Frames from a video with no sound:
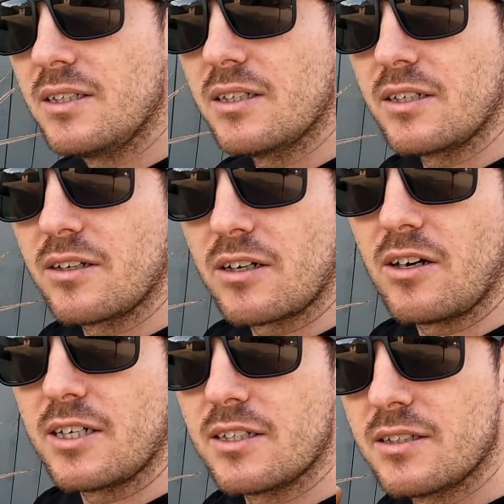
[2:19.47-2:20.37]
you got to
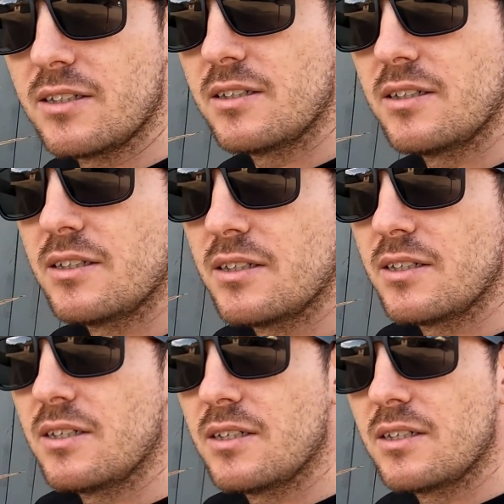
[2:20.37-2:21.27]
kind of
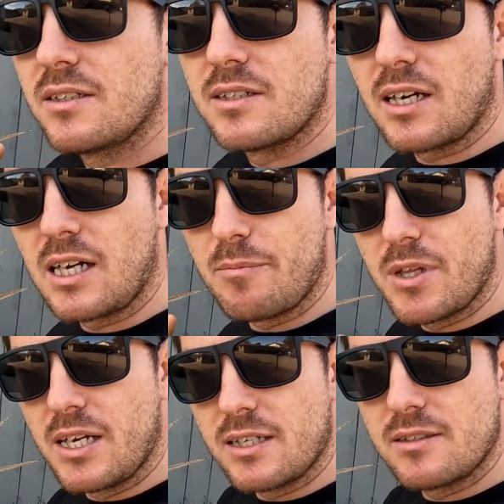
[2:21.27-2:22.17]
tuck
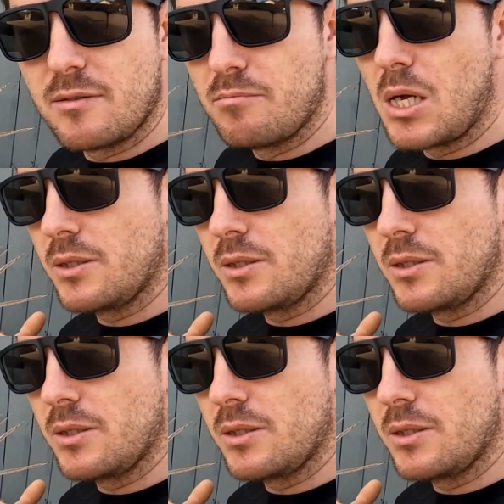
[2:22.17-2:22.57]
up the nuts and